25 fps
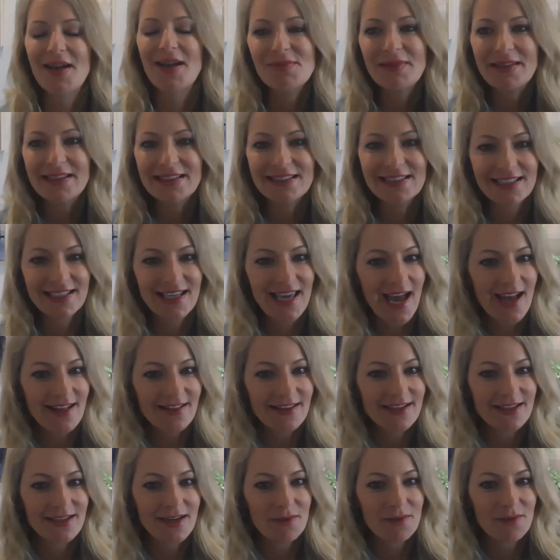I'm Lysa
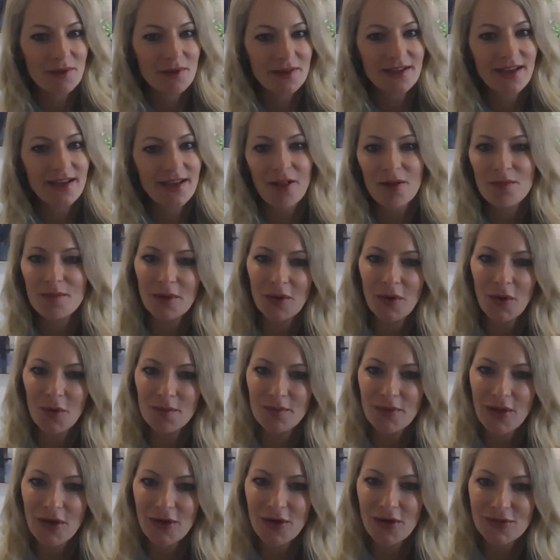Catlin. I'm with Caliber
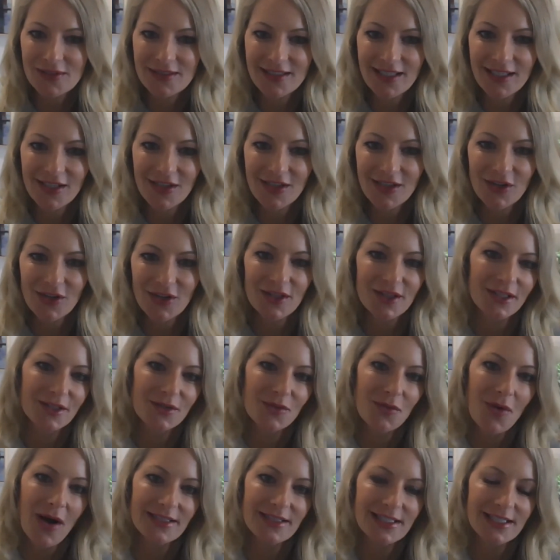Home Loans in
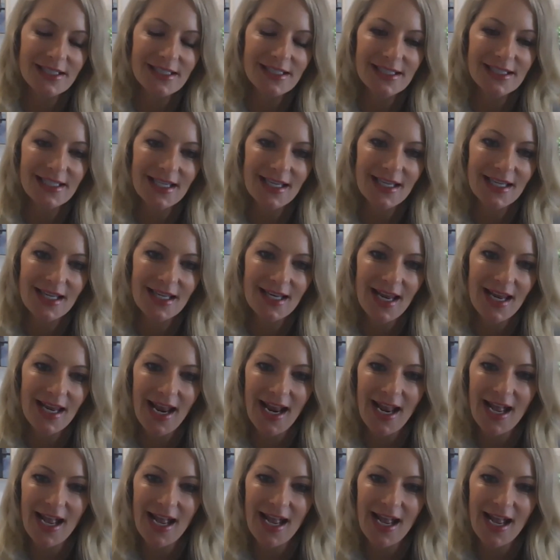Kirkland, Washington.